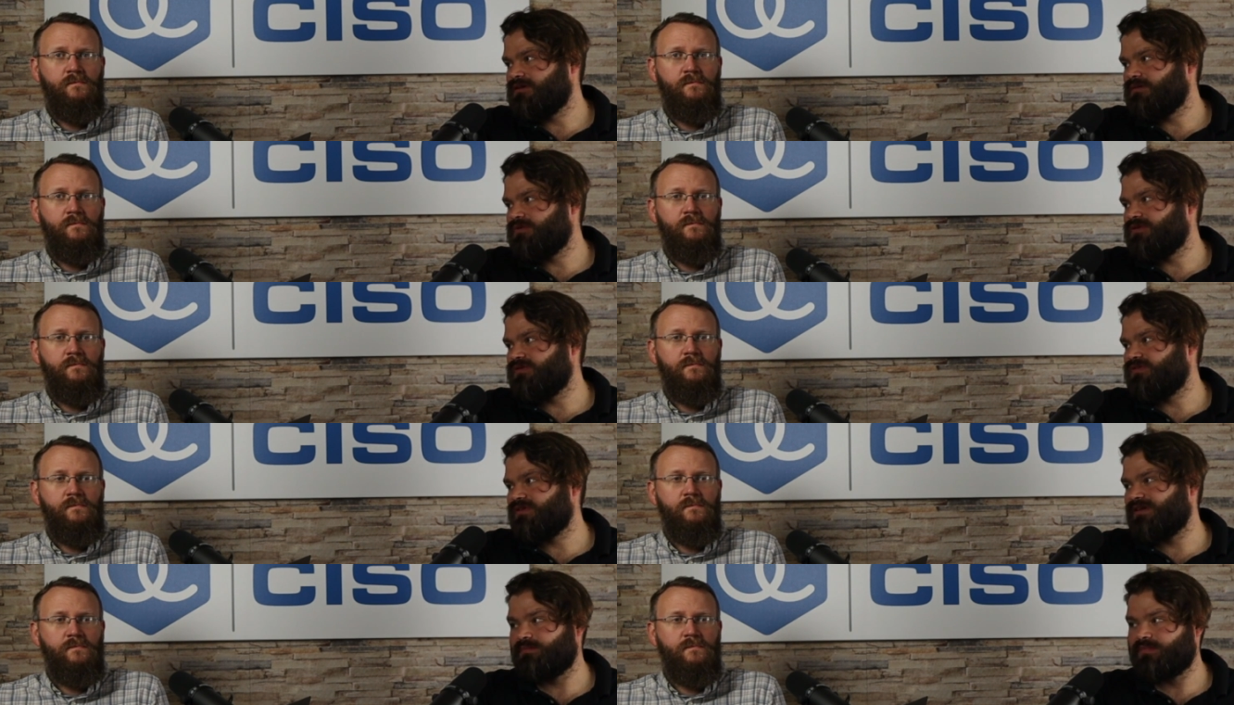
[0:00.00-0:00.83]

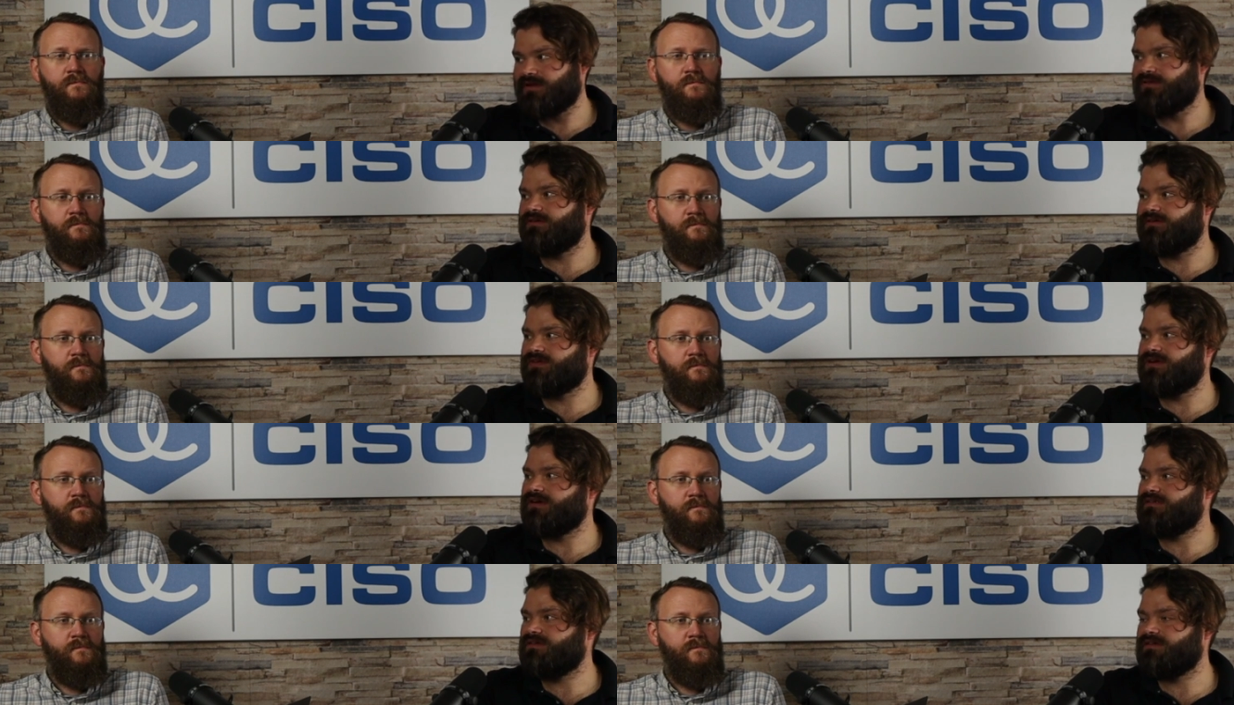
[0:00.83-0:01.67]
Speaker 1: producing a plethora of
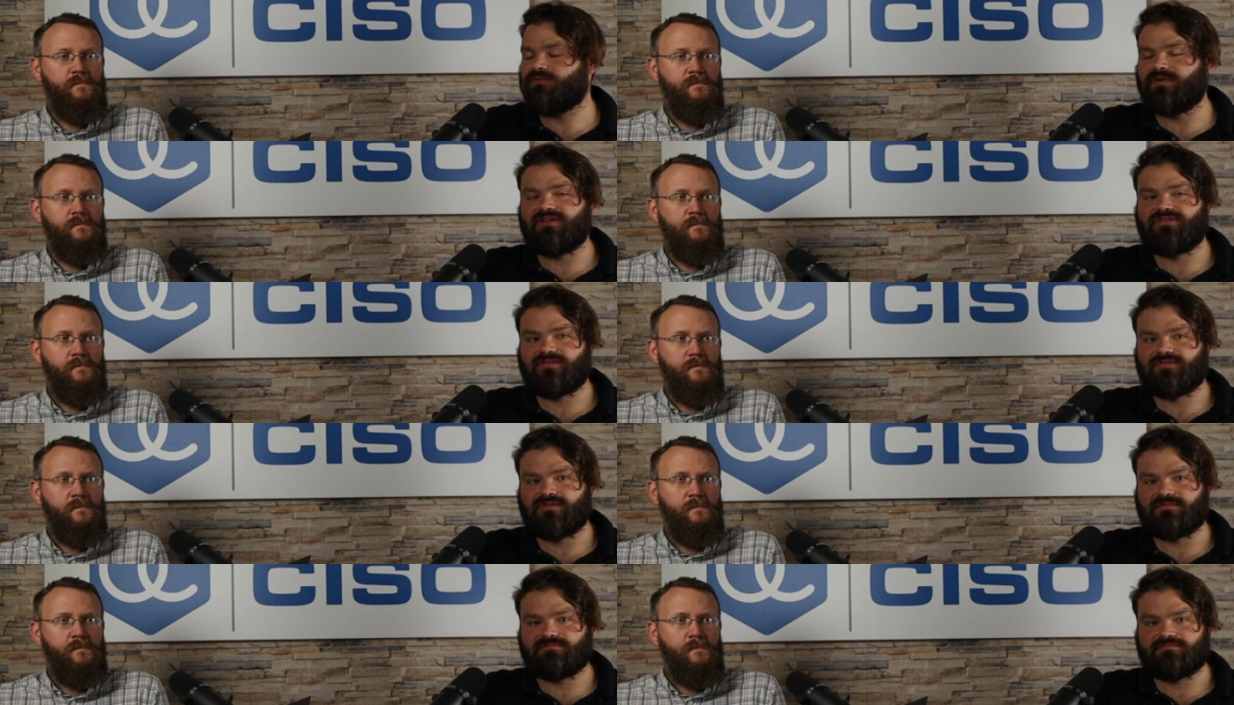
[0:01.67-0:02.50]
content ranging
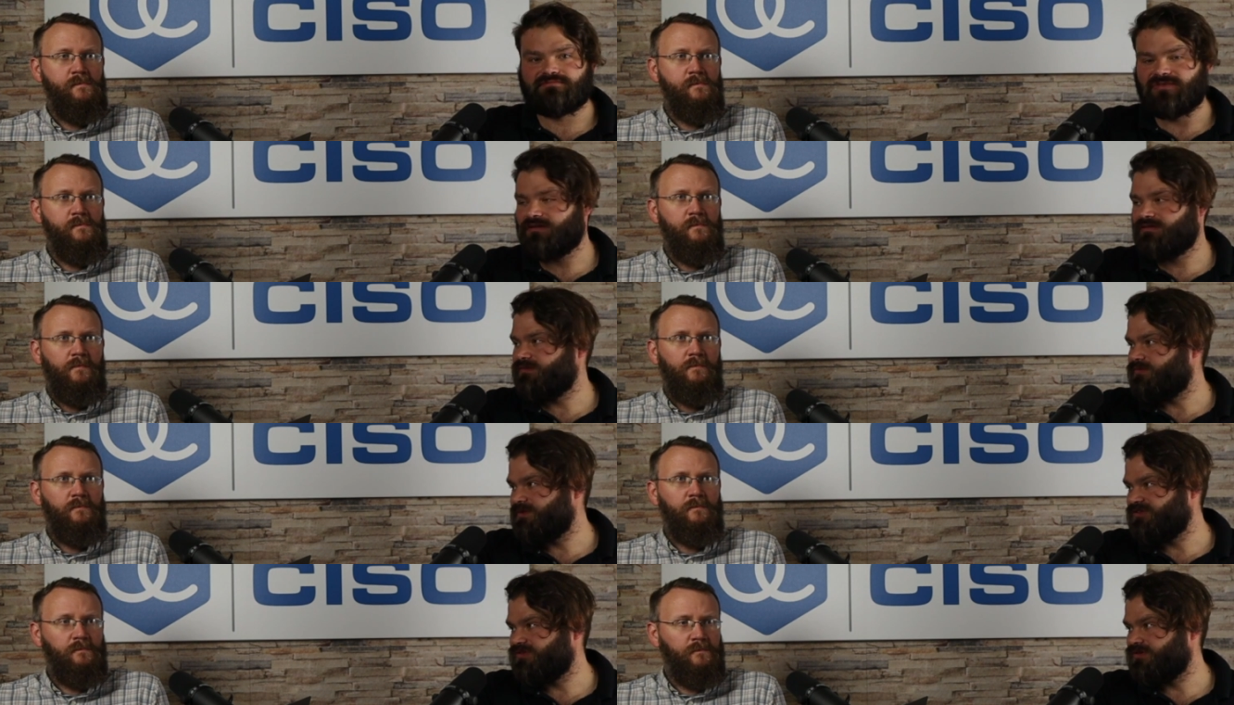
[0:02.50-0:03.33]
from, you know,
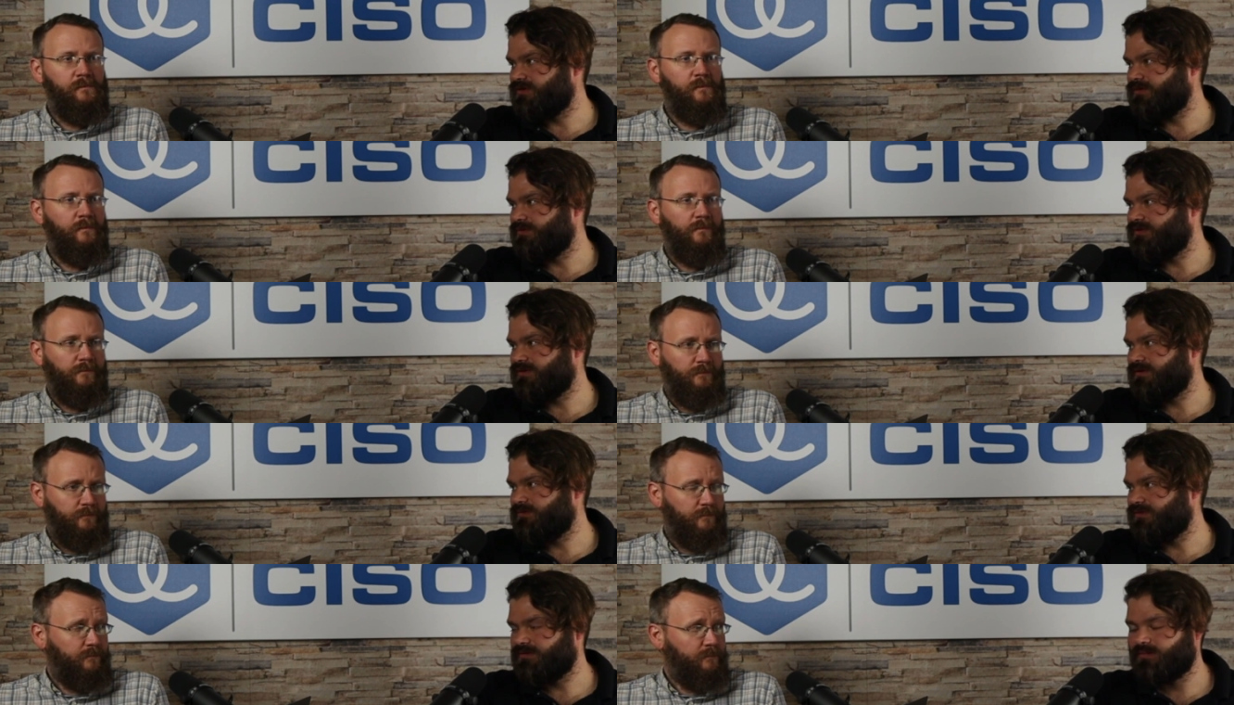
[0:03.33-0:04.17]
information security
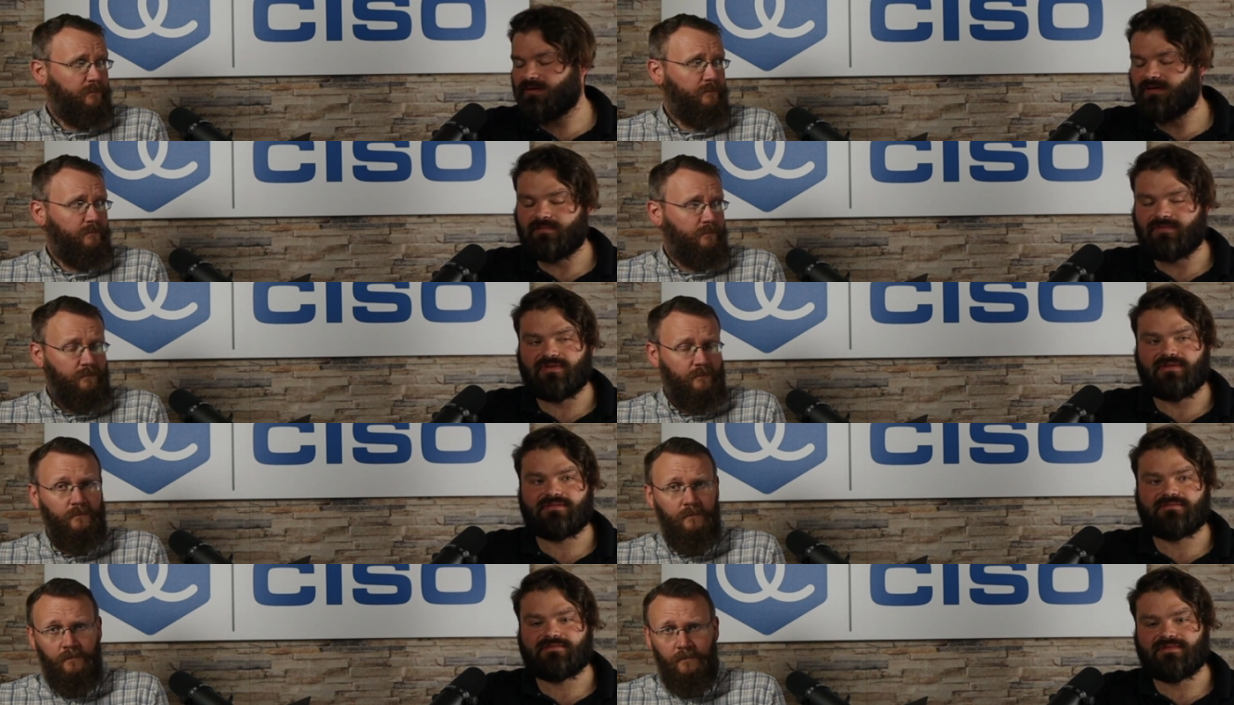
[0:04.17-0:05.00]
programs all the way up to
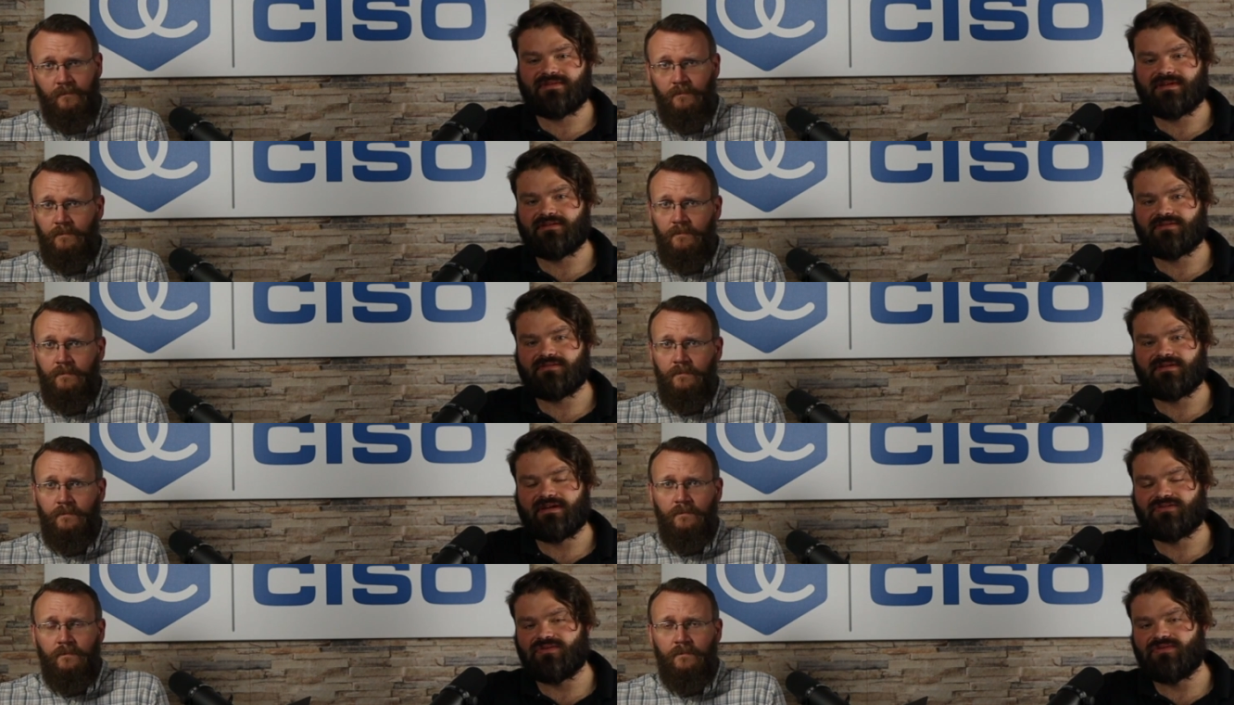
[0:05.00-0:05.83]
the technical
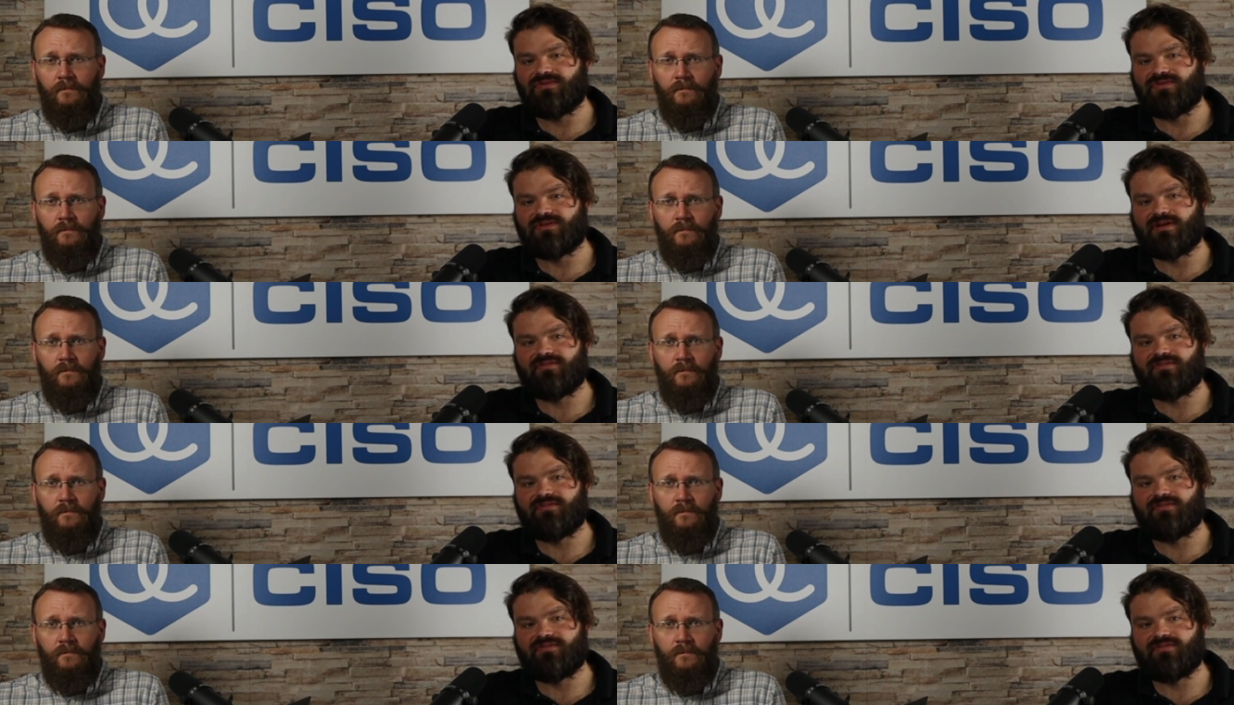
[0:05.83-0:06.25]
how-tos and stuff.